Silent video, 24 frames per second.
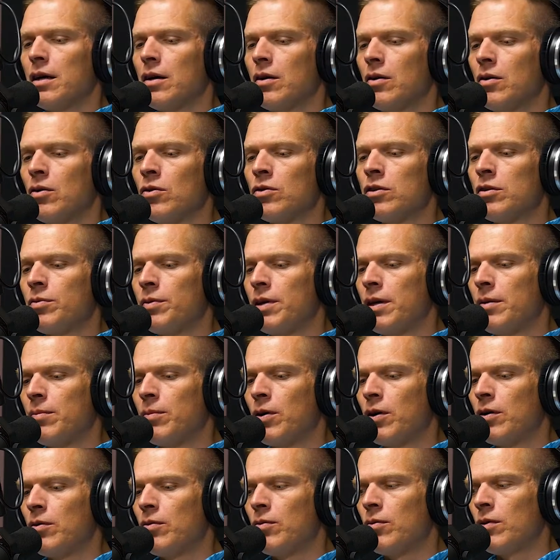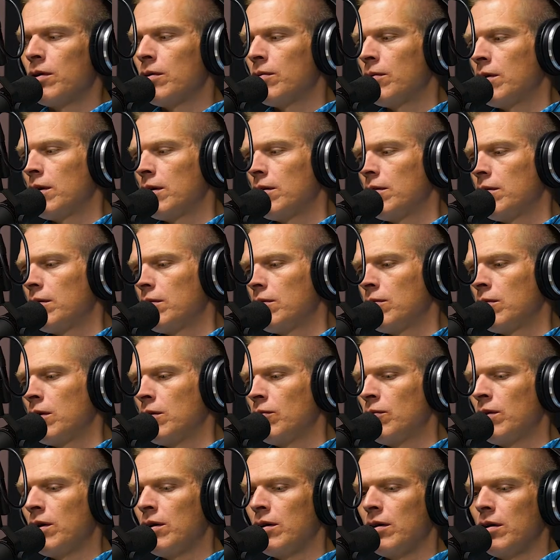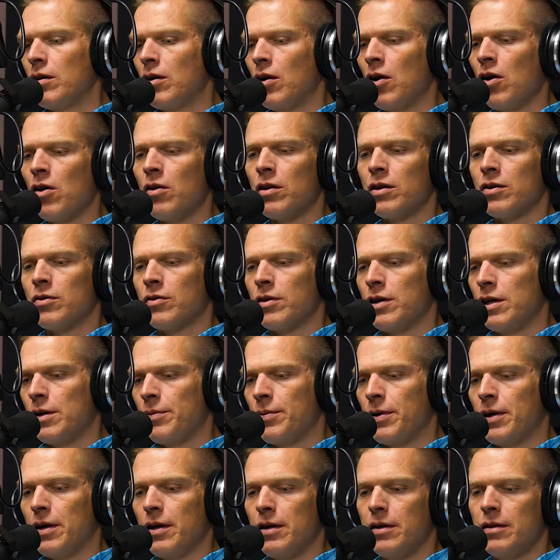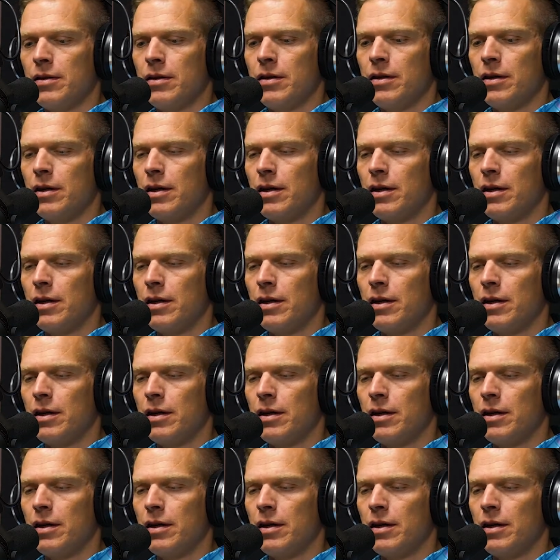ultimately, but what we all agree upon